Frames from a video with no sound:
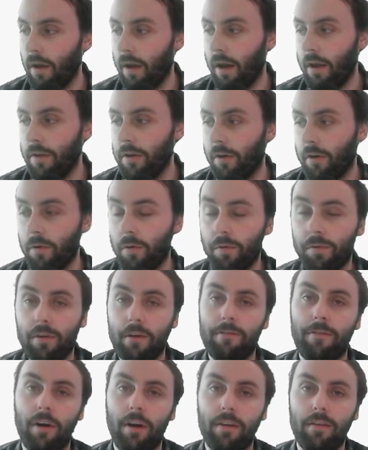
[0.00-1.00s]
And you can
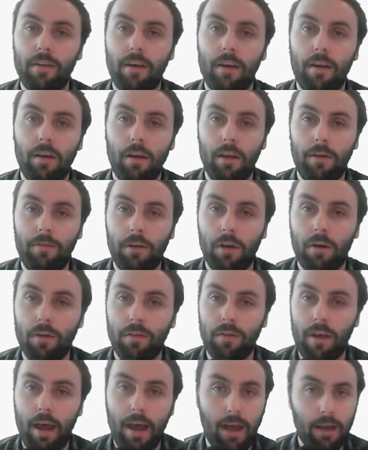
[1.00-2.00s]
also find it if you go
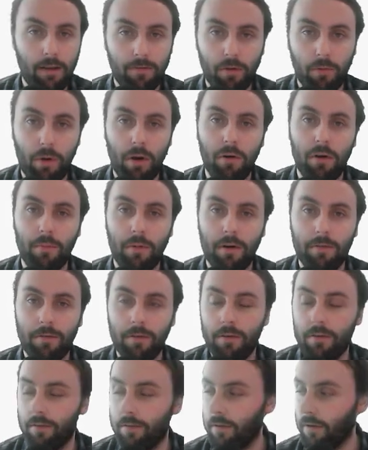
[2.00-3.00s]
onto any of the welcome
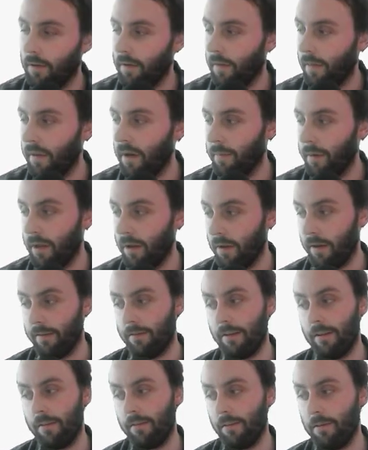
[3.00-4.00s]
offers. There'll be a
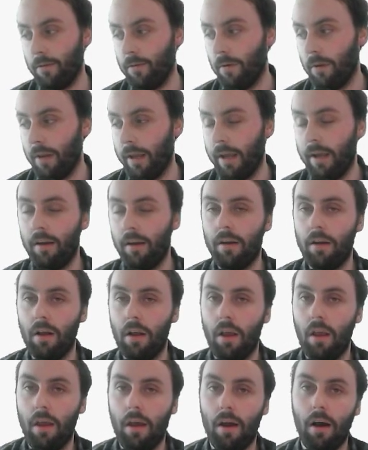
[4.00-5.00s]
nice little link
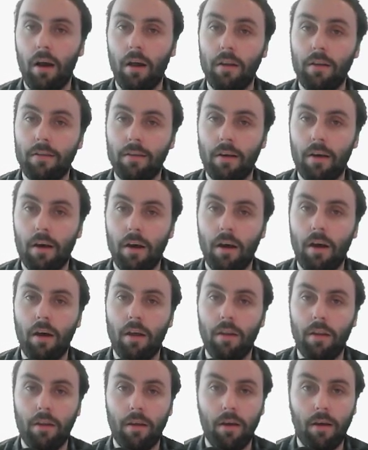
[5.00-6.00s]

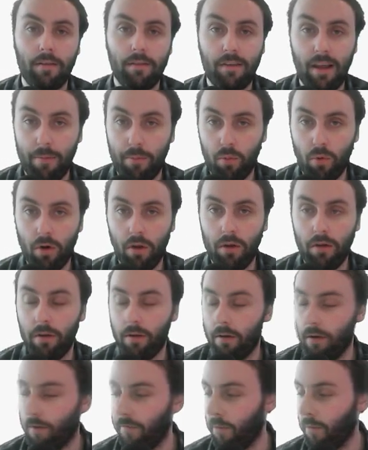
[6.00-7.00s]
under the step
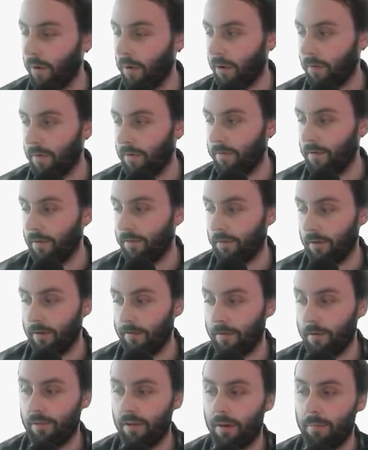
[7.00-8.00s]
1 of the welcome offer. So
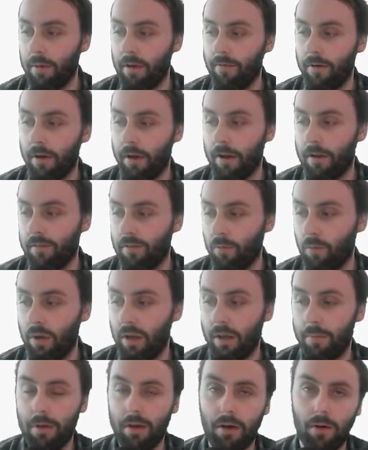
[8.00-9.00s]
for example, if I go down to
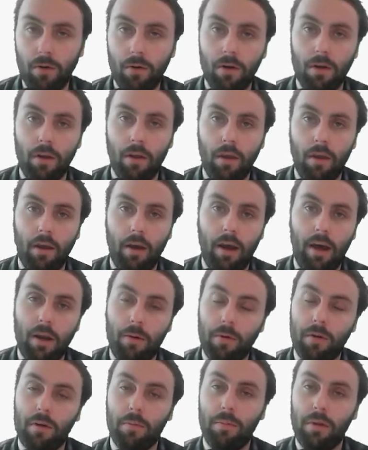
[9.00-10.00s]
William Hill and
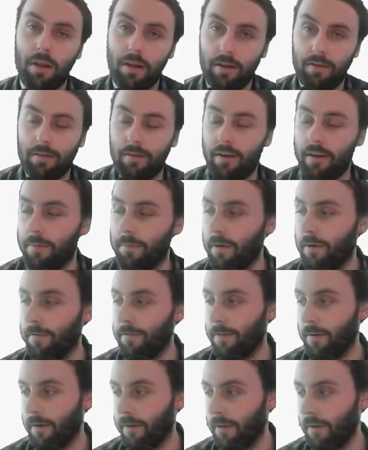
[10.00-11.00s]
I want to complete this sign up
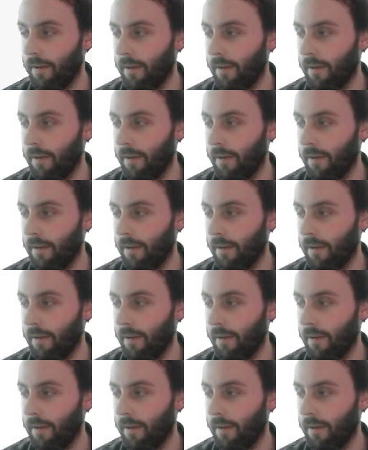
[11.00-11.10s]
offer,